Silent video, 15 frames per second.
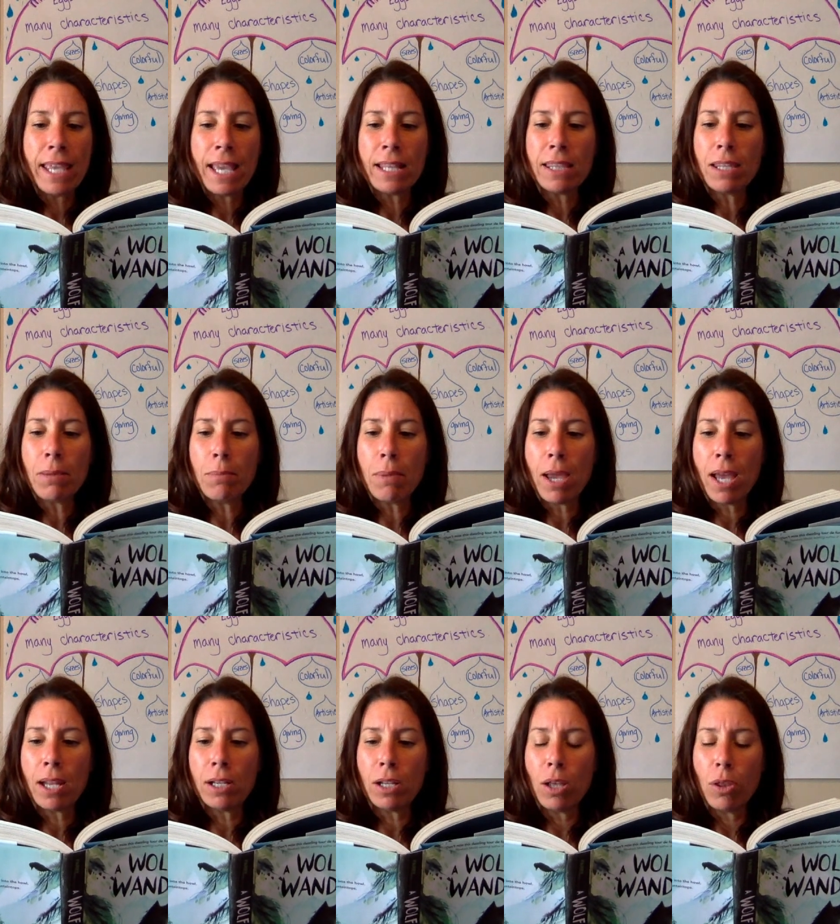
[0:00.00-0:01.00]
then the
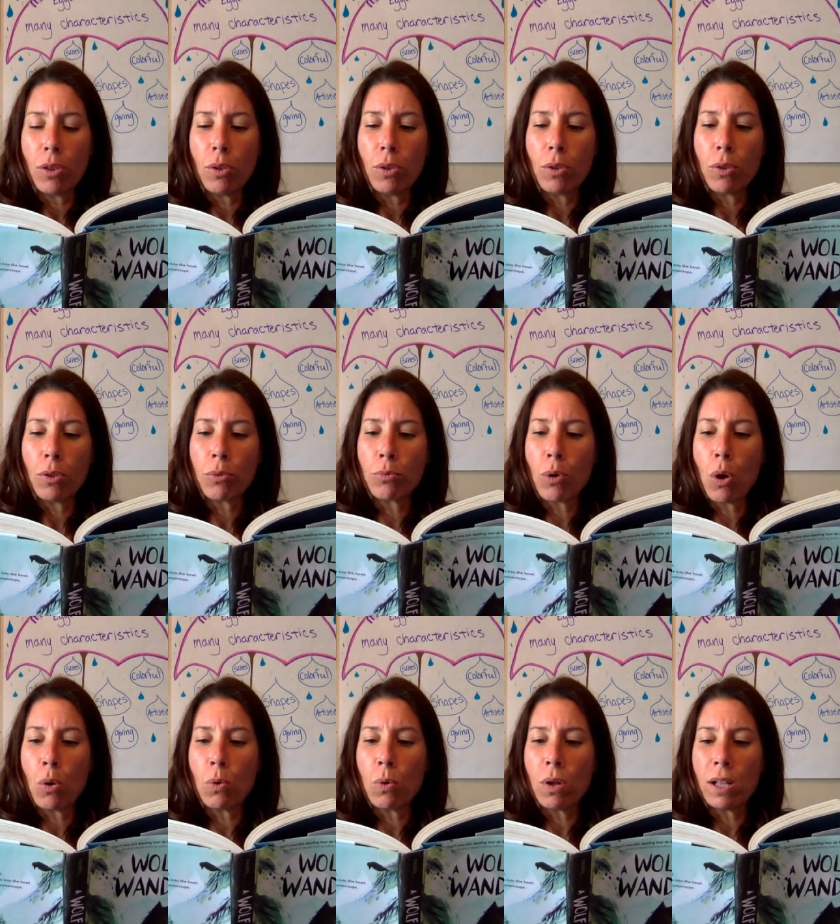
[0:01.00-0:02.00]
men
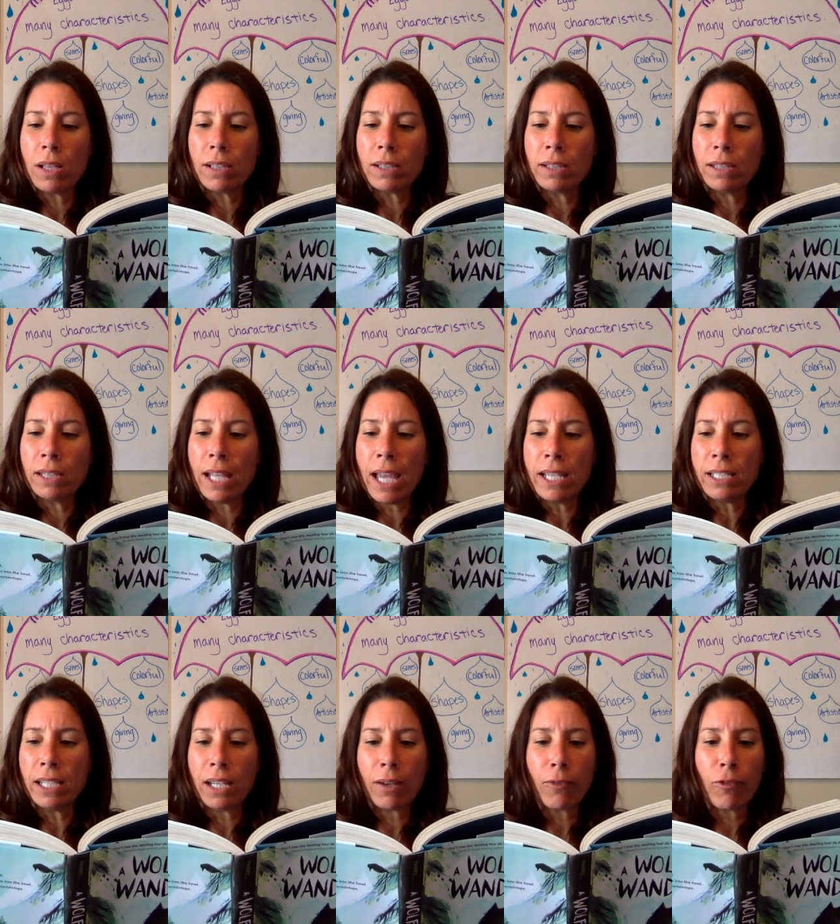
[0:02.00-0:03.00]
throw
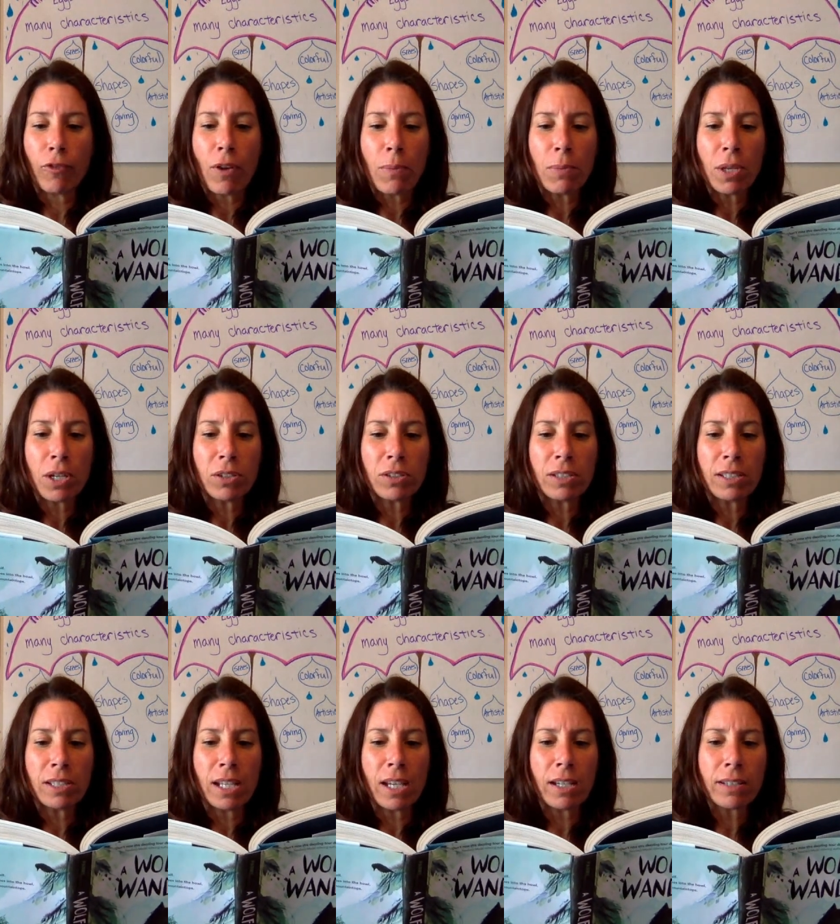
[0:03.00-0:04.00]
lightning from their
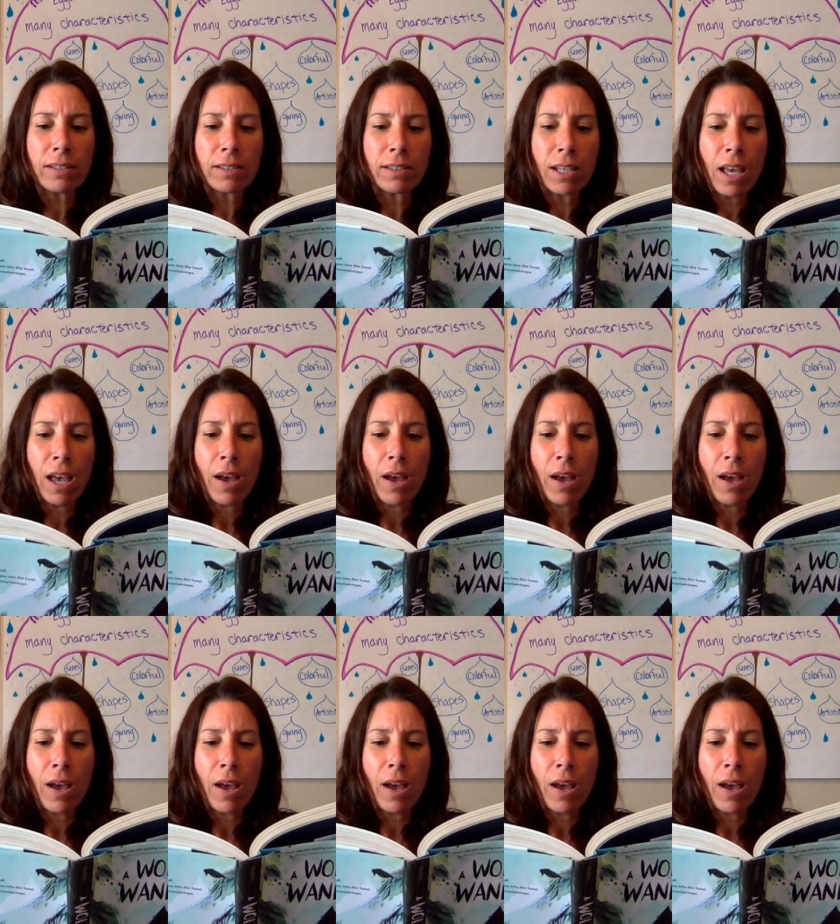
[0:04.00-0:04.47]
sticks,